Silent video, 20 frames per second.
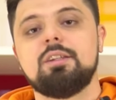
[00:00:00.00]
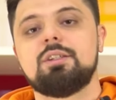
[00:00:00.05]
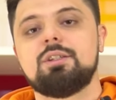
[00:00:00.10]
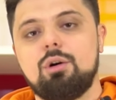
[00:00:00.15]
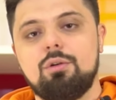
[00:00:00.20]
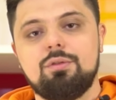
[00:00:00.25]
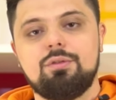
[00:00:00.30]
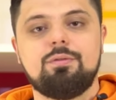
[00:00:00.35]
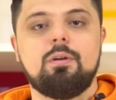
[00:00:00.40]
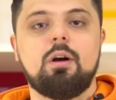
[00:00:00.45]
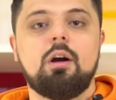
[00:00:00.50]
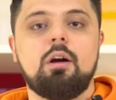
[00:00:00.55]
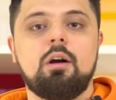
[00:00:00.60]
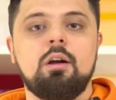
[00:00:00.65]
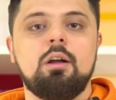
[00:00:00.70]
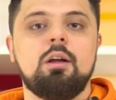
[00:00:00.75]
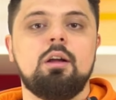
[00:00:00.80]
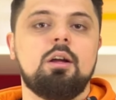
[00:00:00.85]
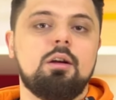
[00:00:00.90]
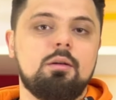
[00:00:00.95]
software
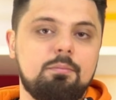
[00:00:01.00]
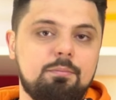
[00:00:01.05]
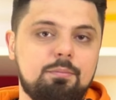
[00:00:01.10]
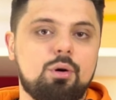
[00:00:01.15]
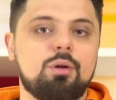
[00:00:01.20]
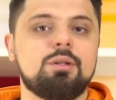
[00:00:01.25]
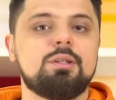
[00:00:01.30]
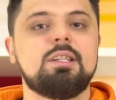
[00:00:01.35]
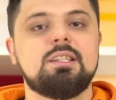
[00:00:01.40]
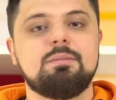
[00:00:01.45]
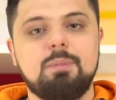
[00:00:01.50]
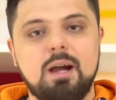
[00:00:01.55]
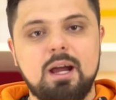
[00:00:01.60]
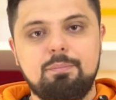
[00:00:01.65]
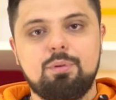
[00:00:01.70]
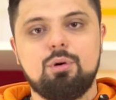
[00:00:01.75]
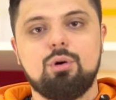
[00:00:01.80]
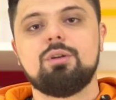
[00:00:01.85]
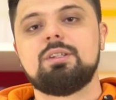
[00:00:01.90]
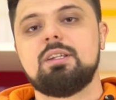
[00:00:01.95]
process by
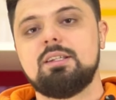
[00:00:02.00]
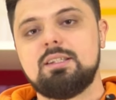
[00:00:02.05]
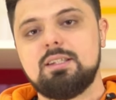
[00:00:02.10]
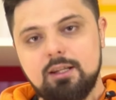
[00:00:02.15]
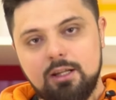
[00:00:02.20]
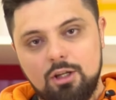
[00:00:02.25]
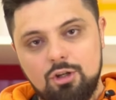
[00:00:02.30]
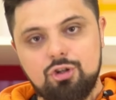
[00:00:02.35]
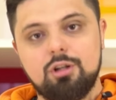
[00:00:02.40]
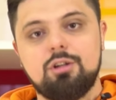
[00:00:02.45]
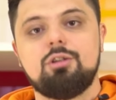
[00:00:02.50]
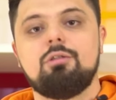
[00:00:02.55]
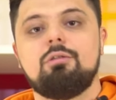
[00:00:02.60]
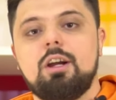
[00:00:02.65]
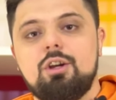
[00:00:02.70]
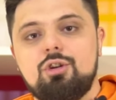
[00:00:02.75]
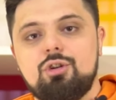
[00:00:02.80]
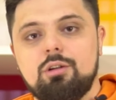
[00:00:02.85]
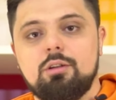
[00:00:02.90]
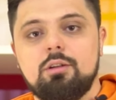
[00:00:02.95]
process in each
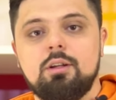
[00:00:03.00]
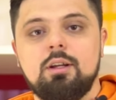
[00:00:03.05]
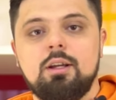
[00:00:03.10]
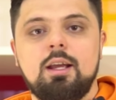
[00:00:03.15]
iteration